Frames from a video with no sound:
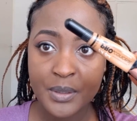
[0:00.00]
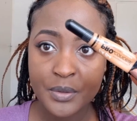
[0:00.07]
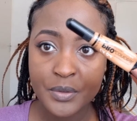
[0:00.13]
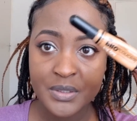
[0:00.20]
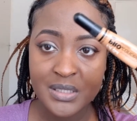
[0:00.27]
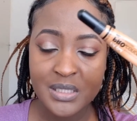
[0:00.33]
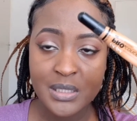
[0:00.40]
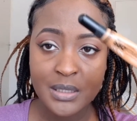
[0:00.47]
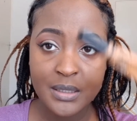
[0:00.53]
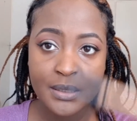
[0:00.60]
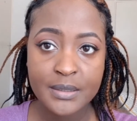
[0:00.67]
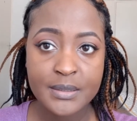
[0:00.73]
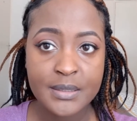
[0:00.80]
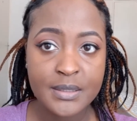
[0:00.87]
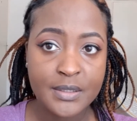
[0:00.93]
concealer.
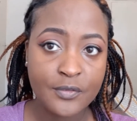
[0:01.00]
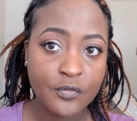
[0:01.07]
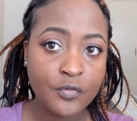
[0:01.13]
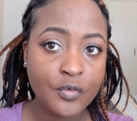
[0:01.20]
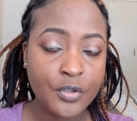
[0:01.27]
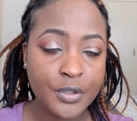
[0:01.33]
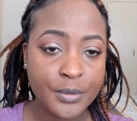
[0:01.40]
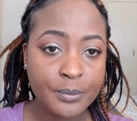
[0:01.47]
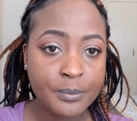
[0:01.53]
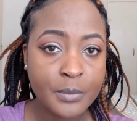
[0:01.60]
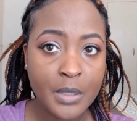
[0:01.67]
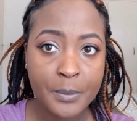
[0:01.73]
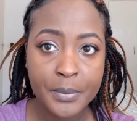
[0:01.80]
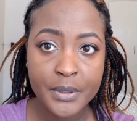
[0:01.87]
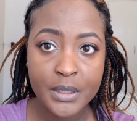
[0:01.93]
This is in Fawn. I'll
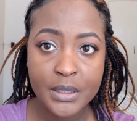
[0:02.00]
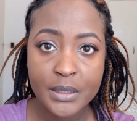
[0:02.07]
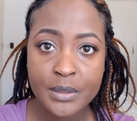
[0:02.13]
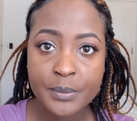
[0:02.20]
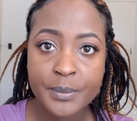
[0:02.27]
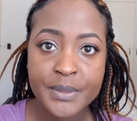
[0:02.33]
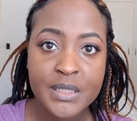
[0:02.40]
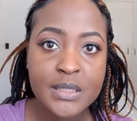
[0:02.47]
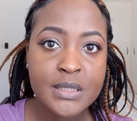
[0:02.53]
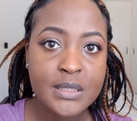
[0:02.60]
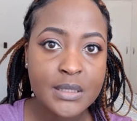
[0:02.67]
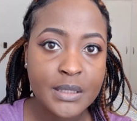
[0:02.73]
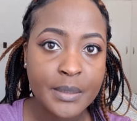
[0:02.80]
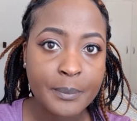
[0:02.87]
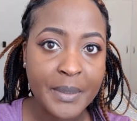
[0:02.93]
put a little bit
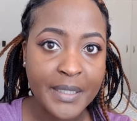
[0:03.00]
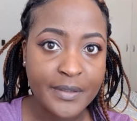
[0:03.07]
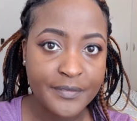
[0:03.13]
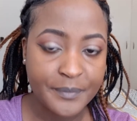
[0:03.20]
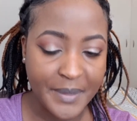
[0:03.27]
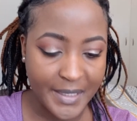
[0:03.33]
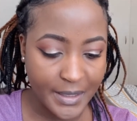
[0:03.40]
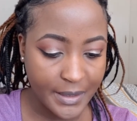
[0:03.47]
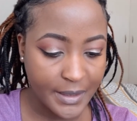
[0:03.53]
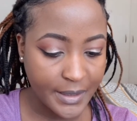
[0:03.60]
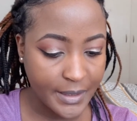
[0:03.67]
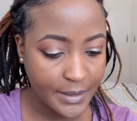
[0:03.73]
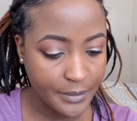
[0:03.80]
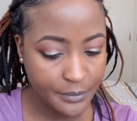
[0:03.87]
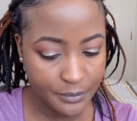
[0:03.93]
in the back of my hand
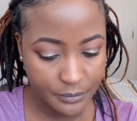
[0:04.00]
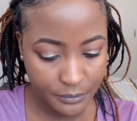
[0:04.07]
again.